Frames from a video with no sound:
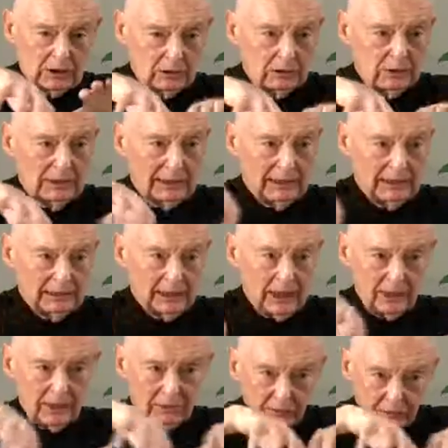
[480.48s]
to get
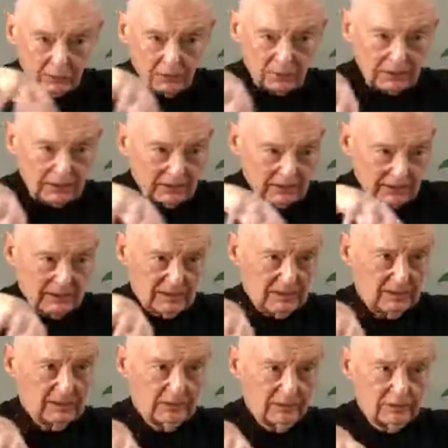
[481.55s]
through the
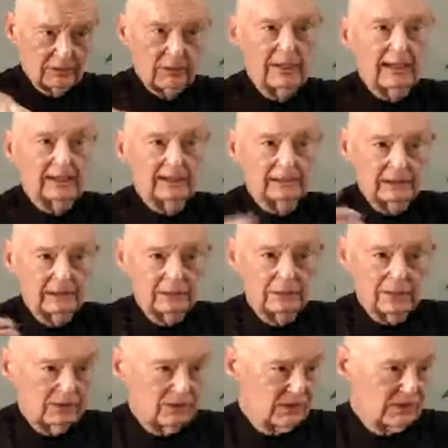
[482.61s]
intestinal tract
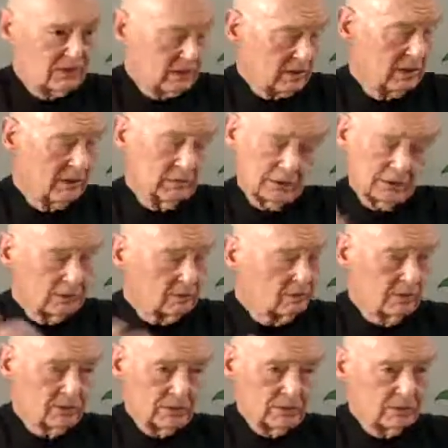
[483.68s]
into our system and
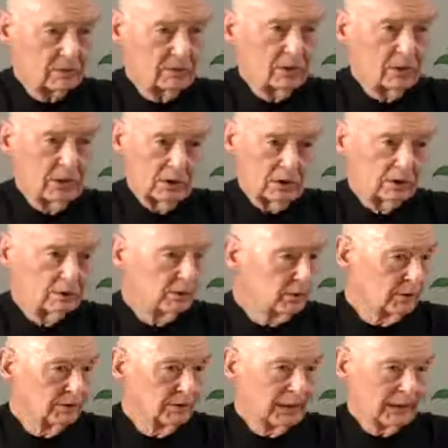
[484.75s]
goes to the
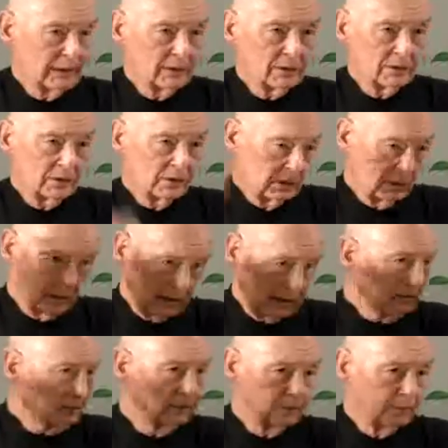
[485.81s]
bone marrow
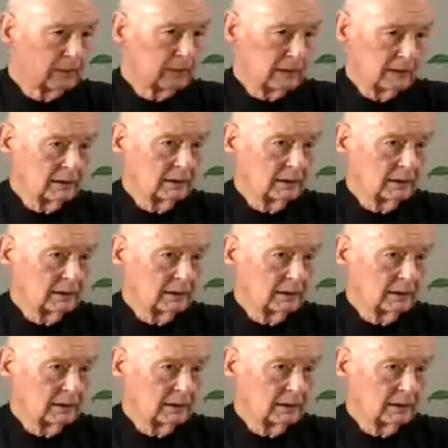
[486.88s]
and to the brain.